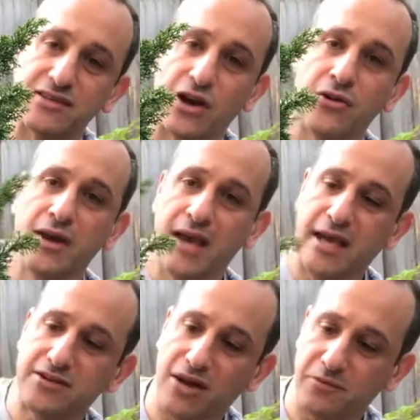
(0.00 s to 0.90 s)
So
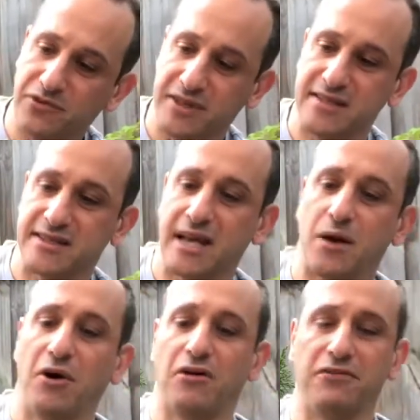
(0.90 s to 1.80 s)
it's time for this to
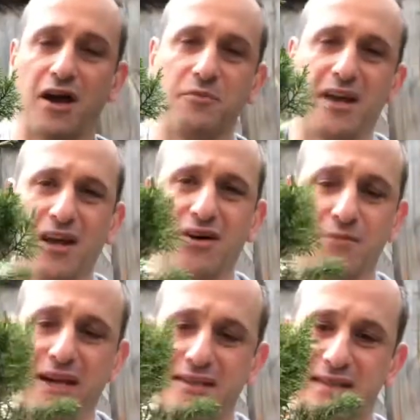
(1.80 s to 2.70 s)
come off. Hope that kind
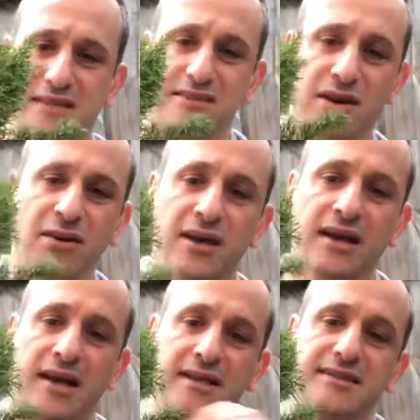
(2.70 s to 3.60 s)
of makes sense. So
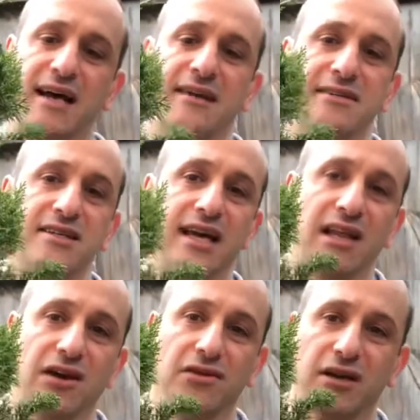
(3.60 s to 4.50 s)
it's starting to
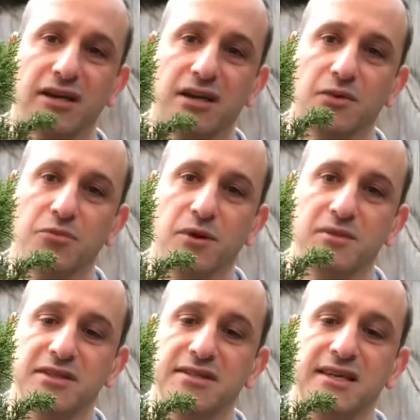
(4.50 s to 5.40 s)
yellow, like you can
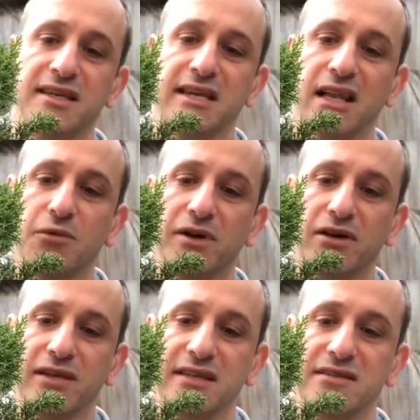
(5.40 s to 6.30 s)
probably just see the yellowing
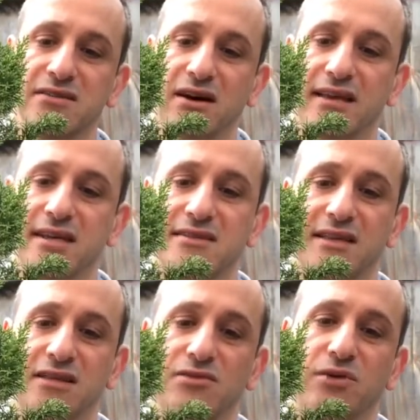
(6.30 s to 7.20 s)
on the inside.
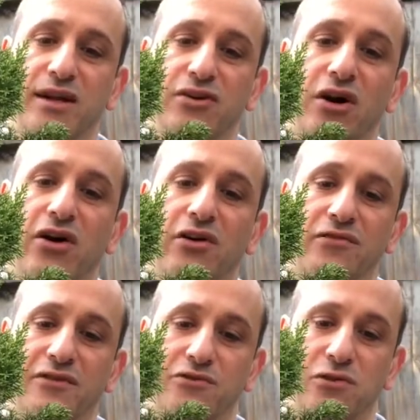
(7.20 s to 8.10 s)
That's all going to die
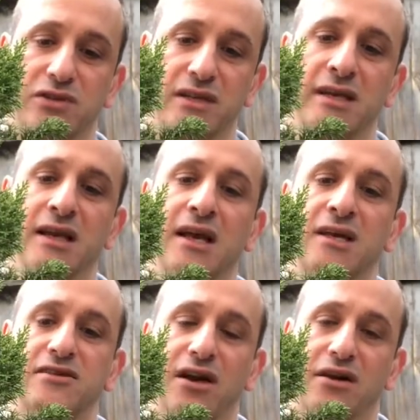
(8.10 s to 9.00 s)
off, unfortunately.
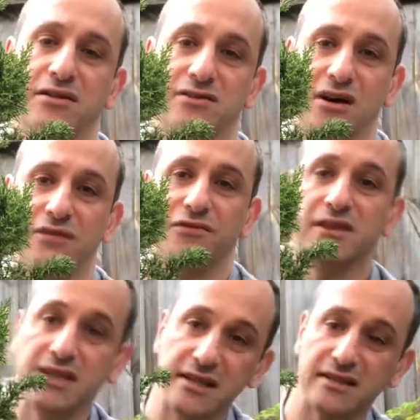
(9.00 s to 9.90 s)
So it's time for
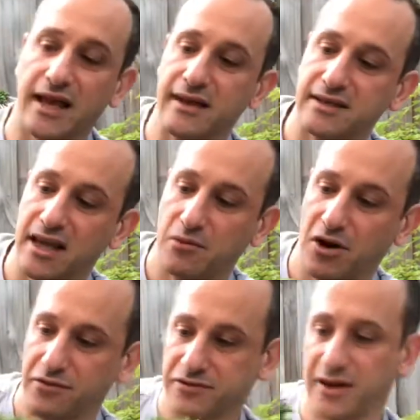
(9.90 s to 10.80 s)
this layer to come off.